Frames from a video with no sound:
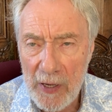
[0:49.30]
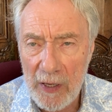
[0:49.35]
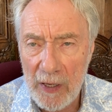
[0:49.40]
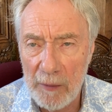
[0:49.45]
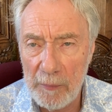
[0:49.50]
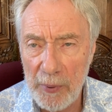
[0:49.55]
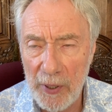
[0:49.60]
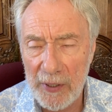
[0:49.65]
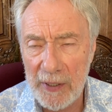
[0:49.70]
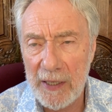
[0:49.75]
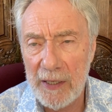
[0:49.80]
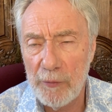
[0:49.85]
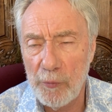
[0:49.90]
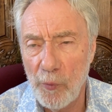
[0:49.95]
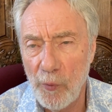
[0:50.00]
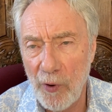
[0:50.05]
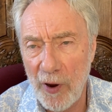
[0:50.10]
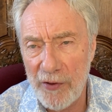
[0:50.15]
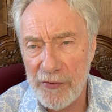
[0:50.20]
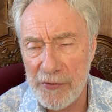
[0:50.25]
But it
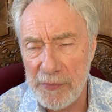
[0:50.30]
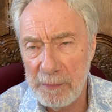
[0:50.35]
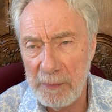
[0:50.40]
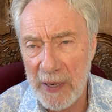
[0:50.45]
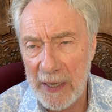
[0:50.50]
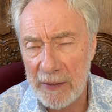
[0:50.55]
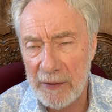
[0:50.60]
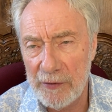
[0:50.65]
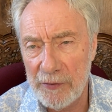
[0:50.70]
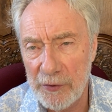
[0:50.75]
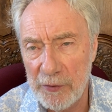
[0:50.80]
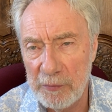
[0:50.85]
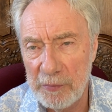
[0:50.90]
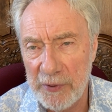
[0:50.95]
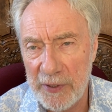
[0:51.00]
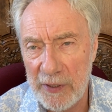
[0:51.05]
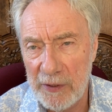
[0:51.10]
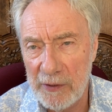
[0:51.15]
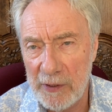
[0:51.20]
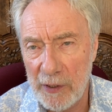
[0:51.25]
was meant to
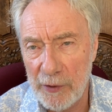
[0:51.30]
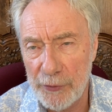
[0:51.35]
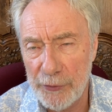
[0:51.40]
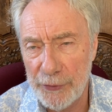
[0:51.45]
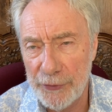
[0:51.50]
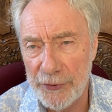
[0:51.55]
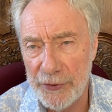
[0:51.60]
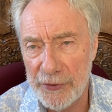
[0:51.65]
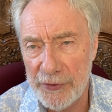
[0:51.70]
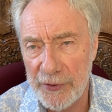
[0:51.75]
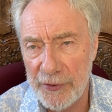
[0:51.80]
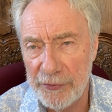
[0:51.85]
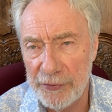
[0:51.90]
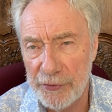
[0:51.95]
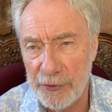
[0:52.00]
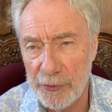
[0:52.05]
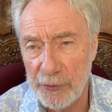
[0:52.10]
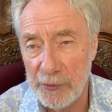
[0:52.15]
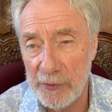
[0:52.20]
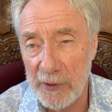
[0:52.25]
be an alternative
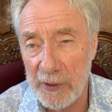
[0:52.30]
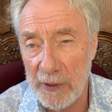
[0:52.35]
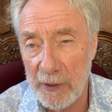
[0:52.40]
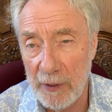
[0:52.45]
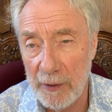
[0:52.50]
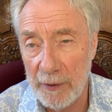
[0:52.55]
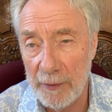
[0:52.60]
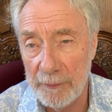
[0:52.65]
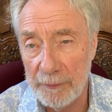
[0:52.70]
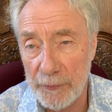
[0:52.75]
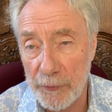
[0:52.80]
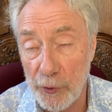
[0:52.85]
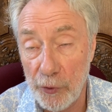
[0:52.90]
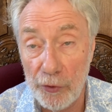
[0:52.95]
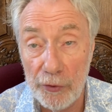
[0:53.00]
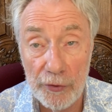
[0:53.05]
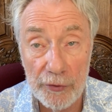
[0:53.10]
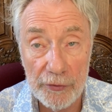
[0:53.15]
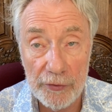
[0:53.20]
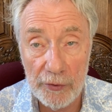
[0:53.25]
to the
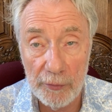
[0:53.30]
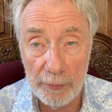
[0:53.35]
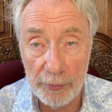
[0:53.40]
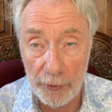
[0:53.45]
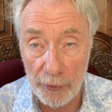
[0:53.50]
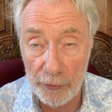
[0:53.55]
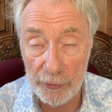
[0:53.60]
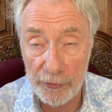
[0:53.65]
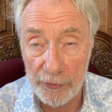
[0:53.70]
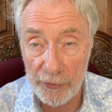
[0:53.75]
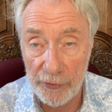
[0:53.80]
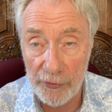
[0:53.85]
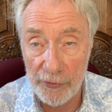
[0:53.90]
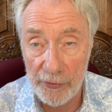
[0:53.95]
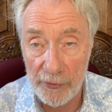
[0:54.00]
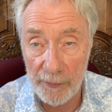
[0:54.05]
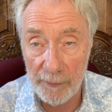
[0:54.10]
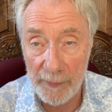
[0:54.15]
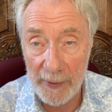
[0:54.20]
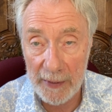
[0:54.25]
current approaches
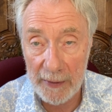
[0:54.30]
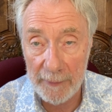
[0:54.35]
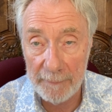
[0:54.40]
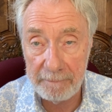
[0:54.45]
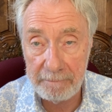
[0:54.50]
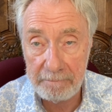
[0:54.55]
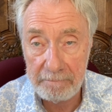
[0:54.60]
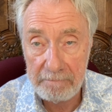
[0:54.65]
there